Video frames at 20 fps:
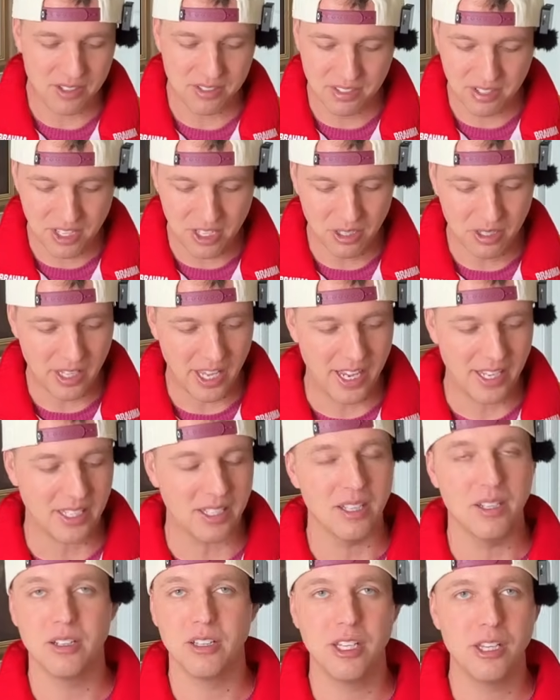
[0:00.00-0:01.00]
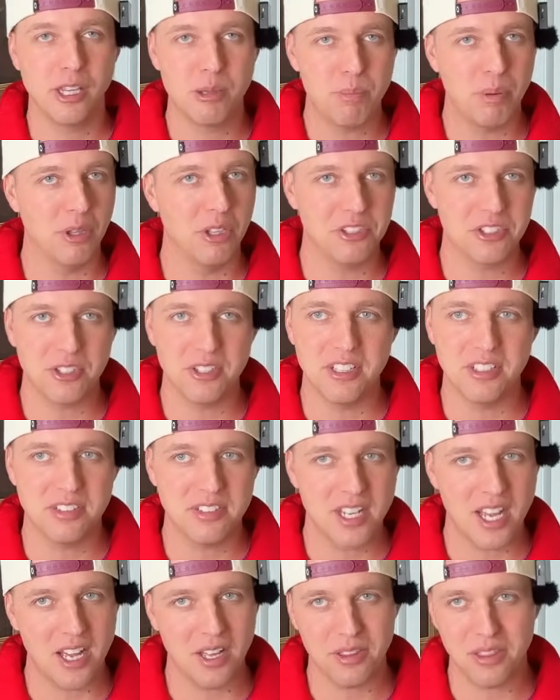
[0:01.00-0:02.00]
still like Lilly Pulitzer in the
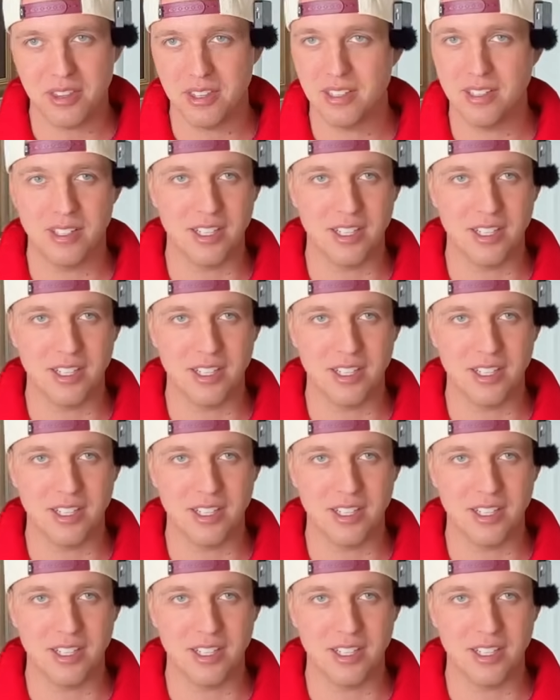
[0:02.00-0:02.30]
South,